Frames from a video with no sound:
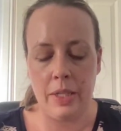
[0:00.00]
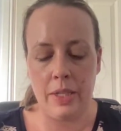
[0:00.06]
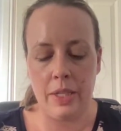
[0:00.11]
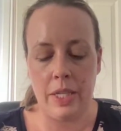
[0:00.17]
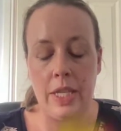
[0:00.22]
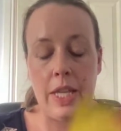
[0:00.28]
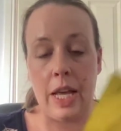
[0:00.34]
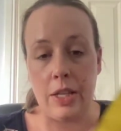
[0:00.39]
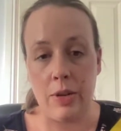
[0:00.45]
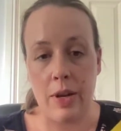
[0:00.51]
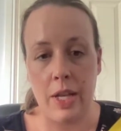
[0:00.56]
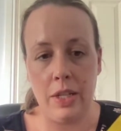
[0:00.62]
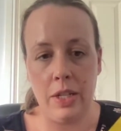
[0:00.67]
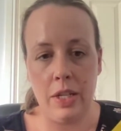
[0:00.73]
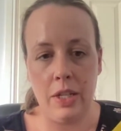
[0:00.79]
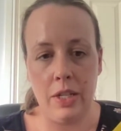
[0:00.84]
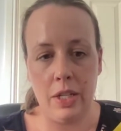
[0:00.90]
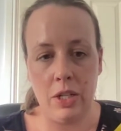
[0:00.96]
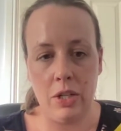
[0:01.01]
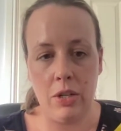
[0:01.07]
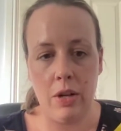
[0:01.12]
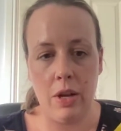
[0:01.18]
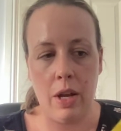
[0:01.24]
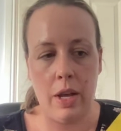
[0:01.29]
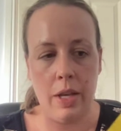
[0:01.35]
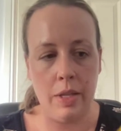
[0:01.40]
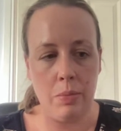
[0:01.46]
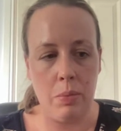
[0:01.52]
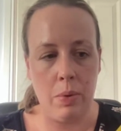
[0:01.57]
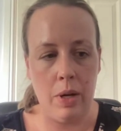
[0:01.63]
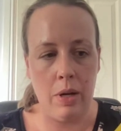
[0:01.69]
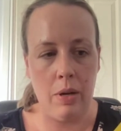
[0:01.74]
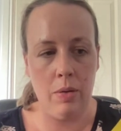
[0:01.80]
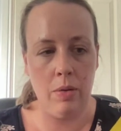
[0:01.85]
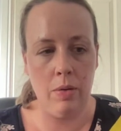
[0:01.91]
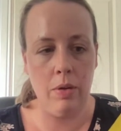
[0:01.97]
yeah, so I had the conditioner as
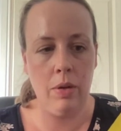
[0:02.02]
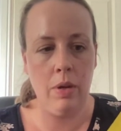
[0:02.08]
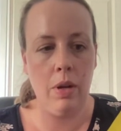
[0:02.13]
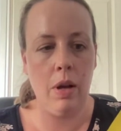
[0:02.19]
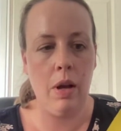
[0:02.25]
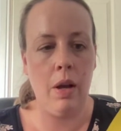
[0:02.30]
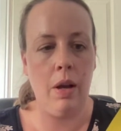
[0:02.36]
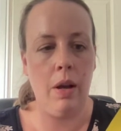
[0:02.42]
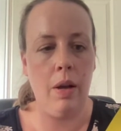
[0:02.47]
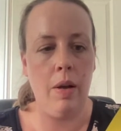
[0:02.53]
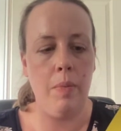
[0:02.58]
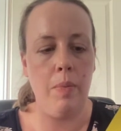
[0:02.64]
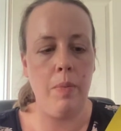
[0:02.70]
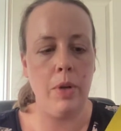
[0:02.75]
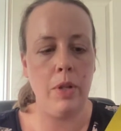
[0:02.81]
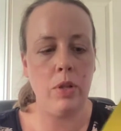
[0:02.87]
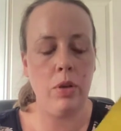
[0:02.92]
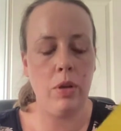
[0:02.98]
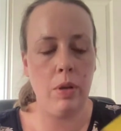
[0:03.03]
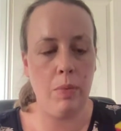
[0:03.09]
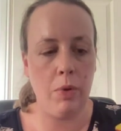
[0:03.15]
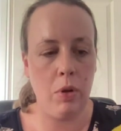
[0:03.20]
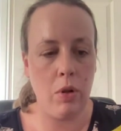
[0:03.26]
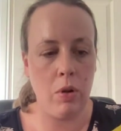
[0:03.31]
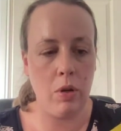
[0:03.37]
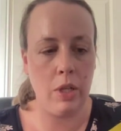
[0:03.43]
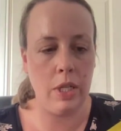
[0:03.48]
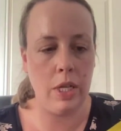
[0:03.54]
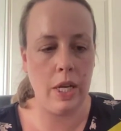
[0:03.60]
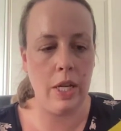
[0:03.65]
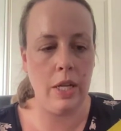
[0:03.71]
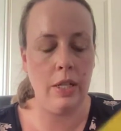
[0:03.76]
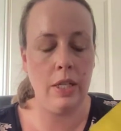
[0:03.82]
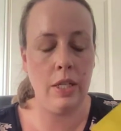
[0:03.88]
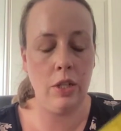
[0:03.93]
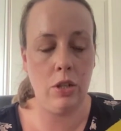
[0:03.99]
well. Took them on
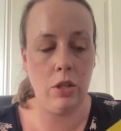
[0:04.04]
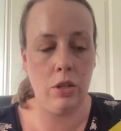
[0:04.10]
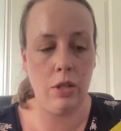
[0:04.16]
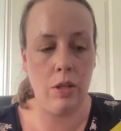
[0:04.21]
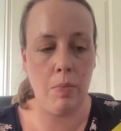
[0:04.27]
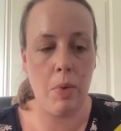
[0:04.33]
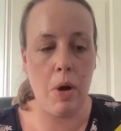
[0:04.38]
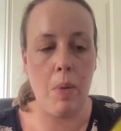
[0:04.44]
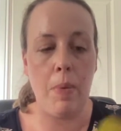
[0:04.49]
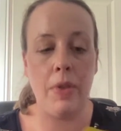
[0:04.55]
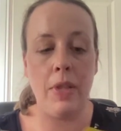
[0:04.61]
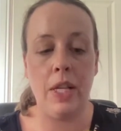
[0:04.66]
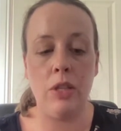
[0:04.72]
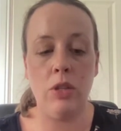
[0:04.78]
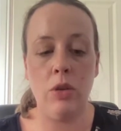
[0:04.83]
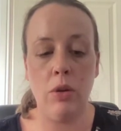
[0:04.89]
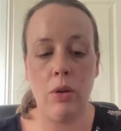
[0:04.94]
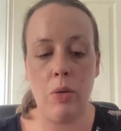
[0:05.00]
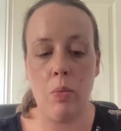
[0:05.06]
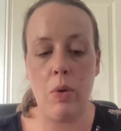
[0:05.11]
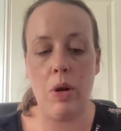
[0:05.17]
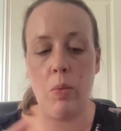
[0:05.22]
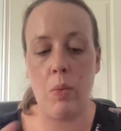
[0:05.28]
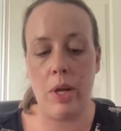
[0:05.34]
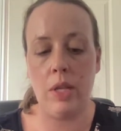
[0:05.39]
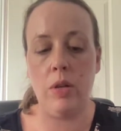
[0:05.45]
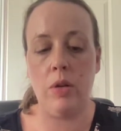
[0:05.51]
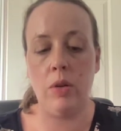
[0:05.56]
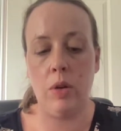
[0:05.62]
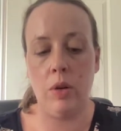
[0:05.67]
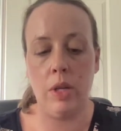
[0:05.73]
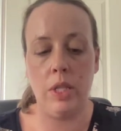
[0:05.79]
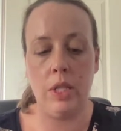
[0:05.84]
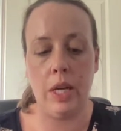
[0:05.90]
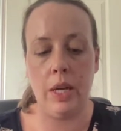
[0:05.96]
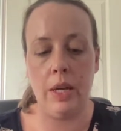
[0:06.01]
holiday, didn't use them up, and then took them when I went on
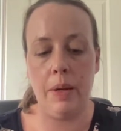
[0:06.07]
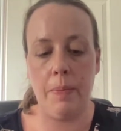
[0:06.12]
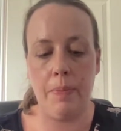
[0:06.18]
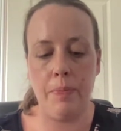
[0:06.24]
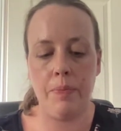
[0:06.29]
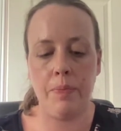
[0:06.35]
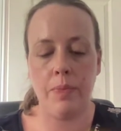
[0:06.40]
holiday.